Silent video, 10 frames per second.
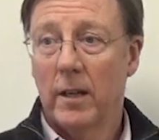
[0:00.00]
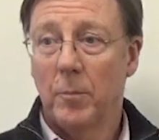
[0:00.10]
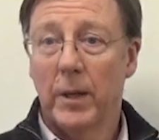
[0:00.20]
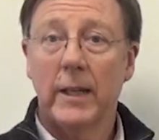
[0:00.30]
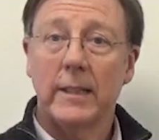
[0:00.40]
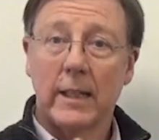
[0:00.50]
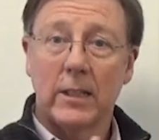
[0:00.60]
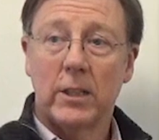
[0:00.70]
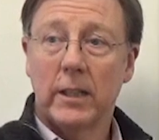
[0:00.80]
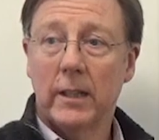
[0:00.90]
but he's
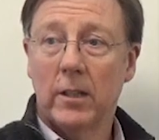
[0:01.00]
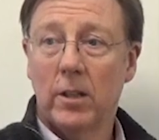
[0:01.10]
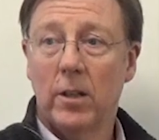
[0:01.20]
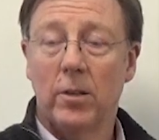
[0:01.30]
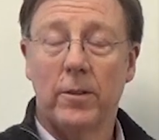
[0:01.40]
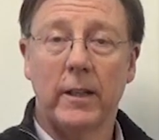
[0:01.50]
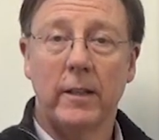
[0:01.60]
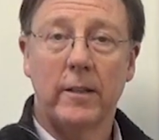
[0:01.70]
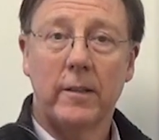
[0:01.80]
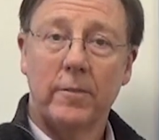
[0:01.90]
actually
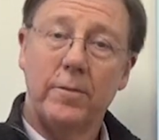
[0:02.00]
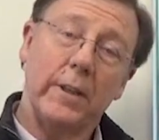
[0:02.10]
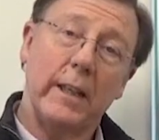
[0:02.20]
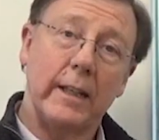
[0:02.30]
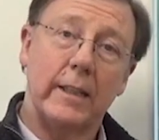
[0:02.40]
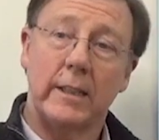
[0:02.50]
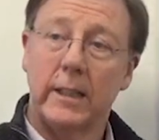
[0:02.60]
incurring VAT.